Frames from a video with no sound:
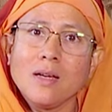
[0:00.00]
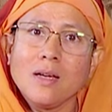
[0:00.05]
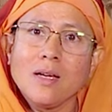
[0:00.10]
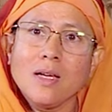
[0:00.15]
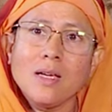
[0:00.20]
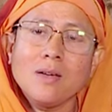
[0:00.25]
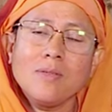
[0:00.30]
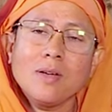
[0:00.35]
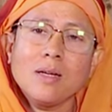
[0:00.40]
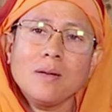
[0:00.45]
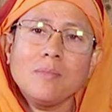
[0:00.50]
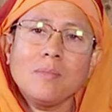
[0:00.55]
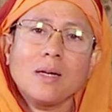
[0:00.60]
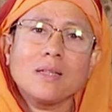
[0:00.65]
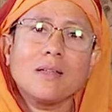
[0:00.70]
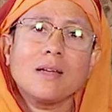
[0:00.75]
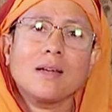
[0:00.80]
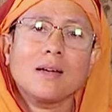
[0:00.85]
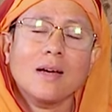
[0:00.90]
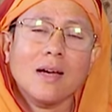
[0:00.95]
even
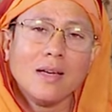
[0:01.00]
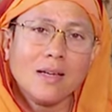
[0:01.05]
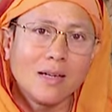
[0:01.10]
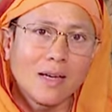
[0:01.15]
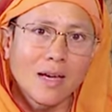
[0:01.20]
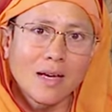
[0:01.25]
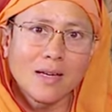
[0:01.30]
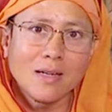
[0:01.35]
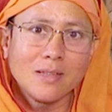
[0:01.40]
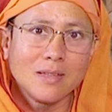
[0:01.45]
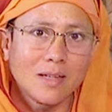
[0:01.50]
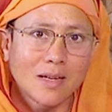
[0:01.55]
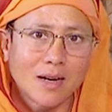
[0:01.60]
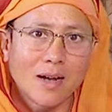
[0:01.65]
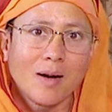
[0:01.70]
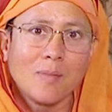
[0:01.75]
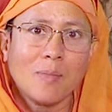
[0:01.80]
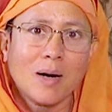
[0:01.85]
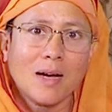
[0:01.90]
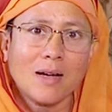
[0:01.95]
Mother Kaikeyi in the
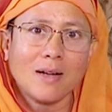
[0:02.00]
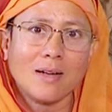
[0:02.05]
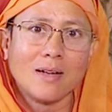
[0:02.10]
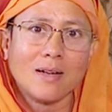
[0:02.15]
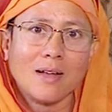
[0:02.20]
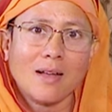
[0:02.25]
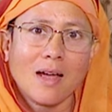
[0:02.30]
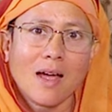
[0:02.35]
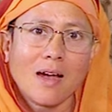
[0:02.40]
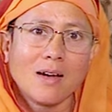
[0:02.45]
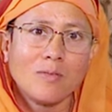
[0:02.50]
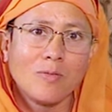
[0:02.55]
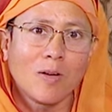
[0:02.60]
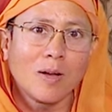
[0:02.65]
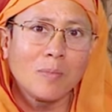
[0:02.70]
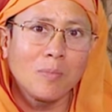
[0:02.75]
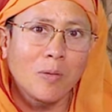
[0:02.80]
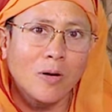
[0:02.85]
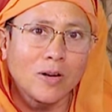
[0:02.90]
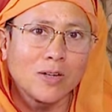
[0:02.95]
Ramayana. At
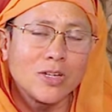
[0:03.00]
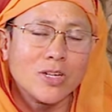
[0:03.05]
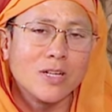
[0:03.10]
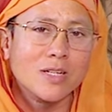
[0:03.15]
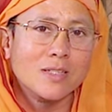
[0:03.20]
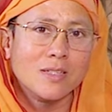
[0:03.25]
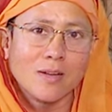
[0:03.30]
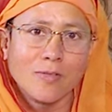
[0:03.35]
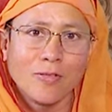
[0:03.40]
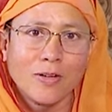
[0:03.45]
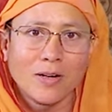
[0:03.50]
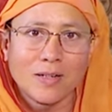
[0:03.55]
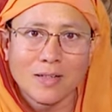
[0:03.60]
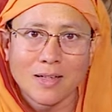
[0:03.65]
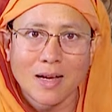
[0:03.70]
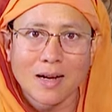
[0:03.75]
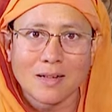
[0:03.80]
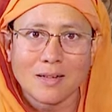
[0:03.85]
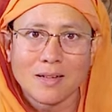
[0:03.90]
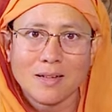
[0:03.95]
one point, she suffered
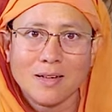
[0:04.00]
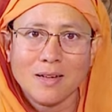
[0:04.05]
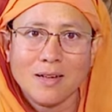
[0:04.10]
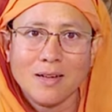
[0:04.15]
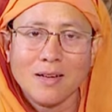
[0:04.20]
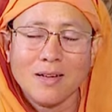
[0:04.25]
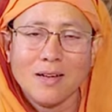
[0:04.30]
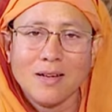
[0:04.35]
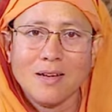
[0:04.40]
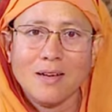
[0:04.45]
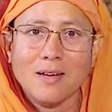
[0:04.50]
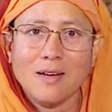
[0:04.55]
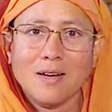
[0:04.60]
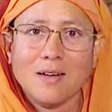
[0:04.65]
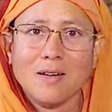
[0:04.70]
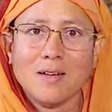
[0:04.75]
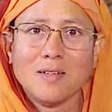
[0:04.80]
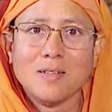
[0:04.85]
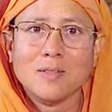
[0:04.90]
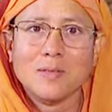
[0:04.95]
that.
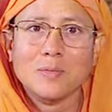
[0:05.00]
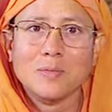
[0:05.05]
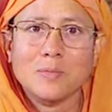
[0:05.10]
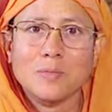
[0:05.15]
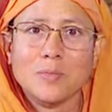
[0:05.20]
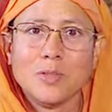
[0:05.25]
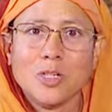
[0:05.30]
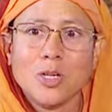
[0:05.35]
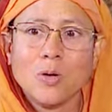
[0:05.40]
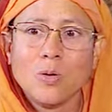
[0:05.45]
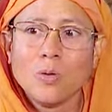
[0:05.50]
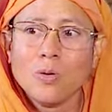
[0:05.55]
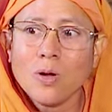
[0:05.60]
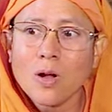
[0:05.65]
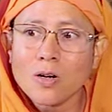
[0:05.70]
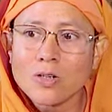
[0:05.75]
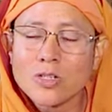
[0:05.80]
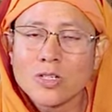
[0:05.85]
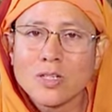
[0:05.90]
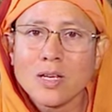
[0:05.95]
Um, she could
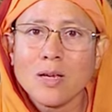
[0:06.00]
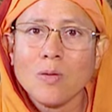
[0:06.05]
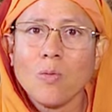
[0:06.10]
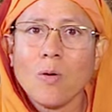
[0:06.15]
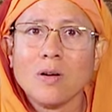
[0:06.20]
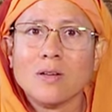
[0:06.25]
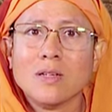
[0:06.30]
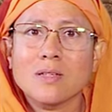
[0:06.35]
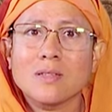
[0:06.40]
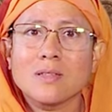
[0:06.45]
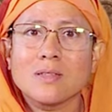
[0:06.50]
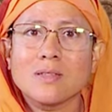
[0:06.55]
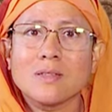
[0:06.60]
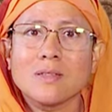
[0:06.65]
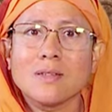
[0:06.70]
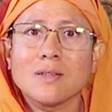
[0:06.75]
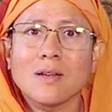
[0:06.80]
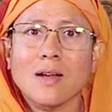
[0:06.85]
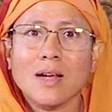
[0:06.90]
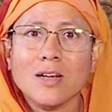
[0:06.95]
not see what is
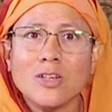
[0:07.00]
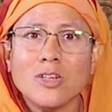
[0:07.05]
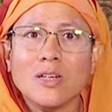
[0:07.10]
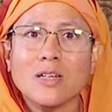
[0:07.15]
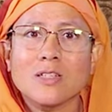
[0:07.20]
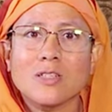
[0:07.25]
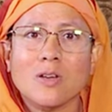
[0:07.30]
righteous